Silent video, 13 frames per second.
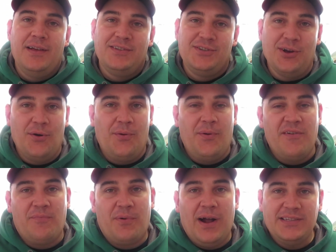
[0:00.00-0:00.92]
so we
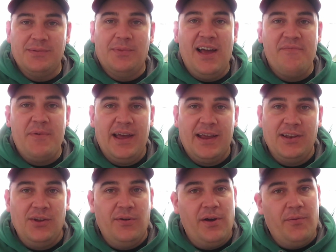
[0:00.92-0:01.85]
have brought some life back
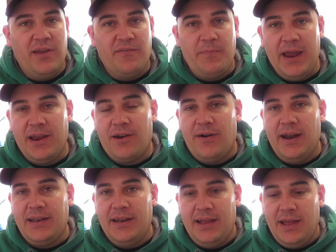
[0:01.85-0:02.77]
into it. We have paint
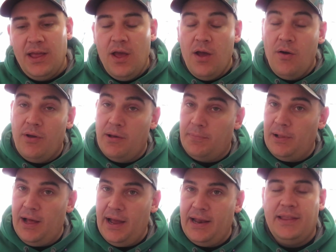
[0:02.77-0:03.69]
corrected it. We
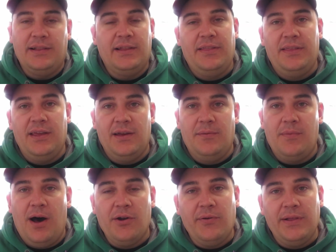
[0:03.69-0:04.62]
applied the Lithium
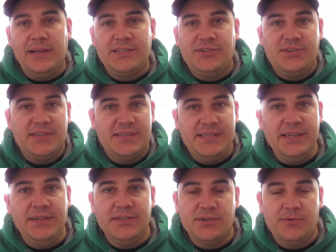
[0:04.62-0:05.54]
Auto Elixirs
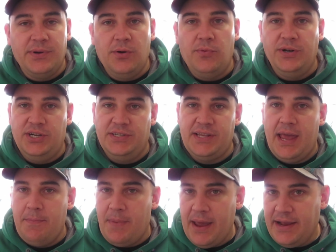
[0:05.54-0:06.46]
Seal and Squeal, which is
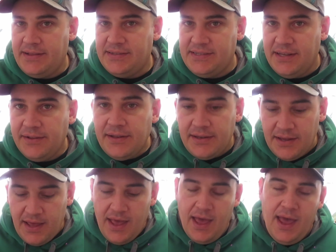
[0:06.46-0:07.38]
a paint sealant.
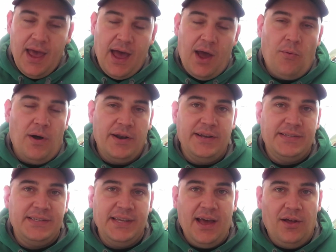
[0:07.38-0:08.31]
I wanted to
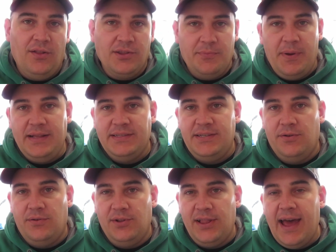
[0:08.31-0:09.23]
see how long the paint
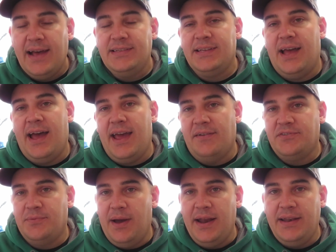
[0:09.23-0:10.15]
sealant will last. I have
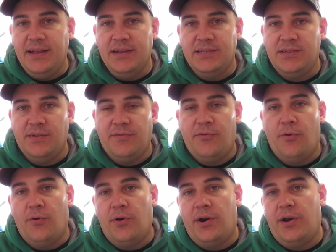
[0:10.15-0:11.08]
some ideas
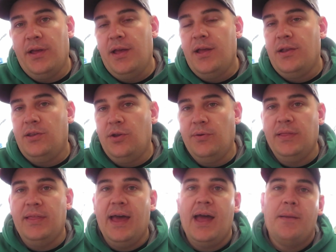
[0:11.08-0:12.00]
for
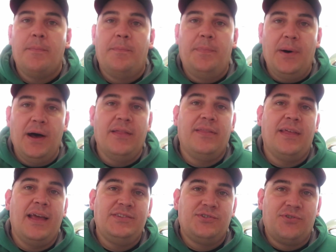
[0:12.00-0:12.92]
doing that, but
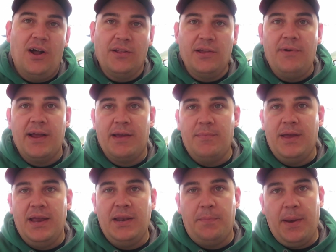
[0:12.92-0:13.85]
they strongly
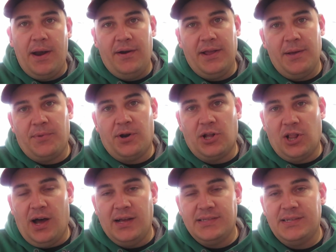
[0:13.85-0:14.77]
recommend pairing up their
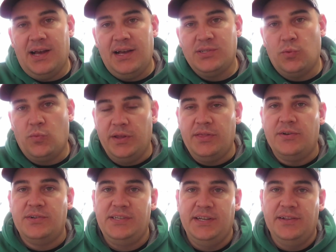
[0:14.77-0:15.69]
gloss sauce with
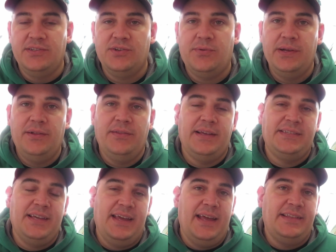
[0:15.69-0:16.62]
their Seal and Squeal. They
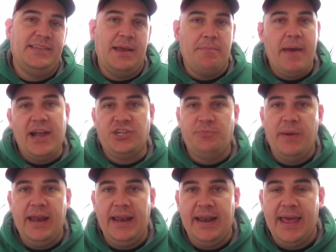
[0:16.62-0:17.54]
say it's a match
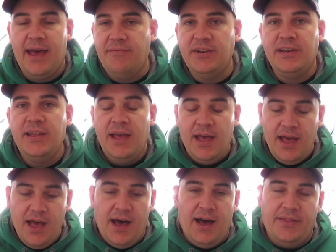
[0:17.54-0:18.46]
made in heaven.
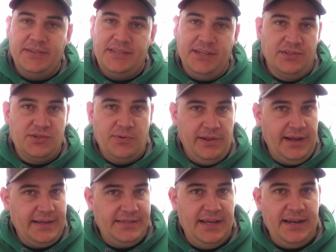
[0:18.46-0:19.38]
The Seal and Squeal,
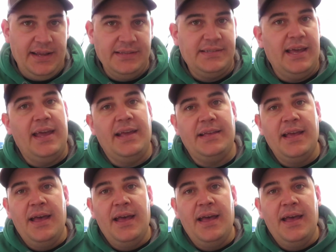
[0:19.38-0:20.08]
like I said, is a